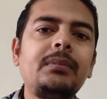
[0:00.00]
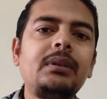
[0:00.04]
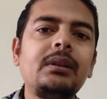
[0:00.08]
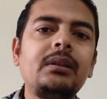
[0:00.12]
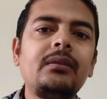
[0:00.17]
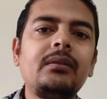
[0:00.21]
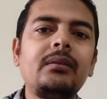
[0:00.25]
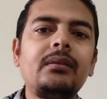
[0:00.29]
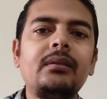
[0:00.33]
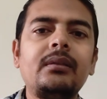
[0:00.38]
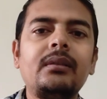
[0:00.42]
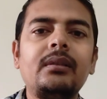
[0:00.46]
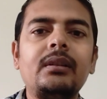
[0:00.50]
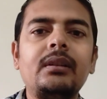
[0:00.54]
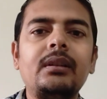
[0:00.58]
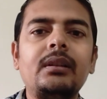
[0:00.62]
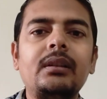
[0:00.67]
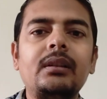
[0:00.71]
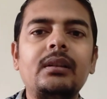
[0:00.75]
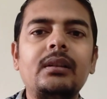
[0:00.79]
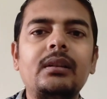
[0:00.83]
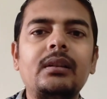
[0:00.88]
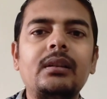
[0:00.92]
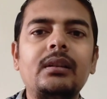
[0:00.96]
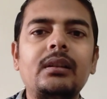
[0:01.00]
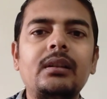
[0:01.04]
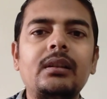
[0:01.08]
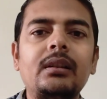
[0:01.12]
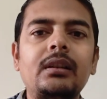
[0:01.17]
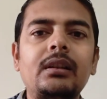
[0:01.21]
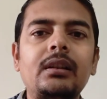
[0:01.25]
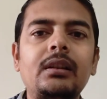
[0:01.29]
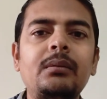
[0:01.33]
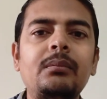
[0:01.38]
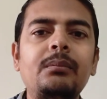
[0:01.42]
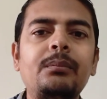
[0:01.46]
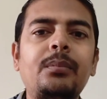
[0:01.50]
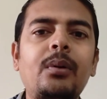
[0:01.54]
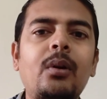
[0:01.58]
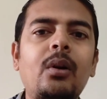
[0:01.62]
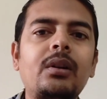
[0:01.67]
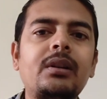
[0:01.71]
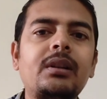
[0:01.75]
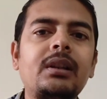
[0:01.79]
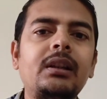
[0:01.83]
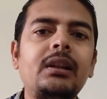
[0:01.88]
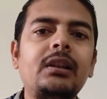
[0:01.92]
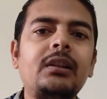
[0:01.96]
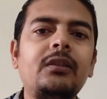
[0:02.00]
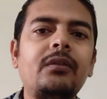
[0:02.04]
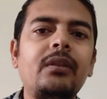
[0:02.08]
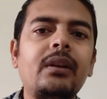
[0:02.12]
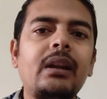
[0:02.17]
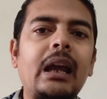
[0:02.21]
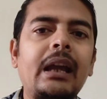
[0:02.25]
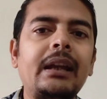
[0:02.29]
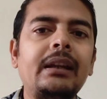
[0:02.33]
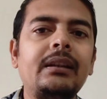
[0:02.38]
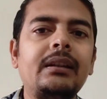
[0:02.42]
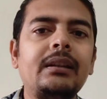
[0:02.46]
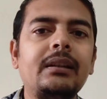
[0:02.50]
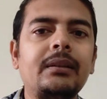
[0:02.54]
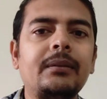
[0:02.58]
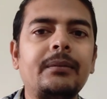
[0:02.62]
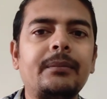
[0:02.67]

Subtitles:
the important variety.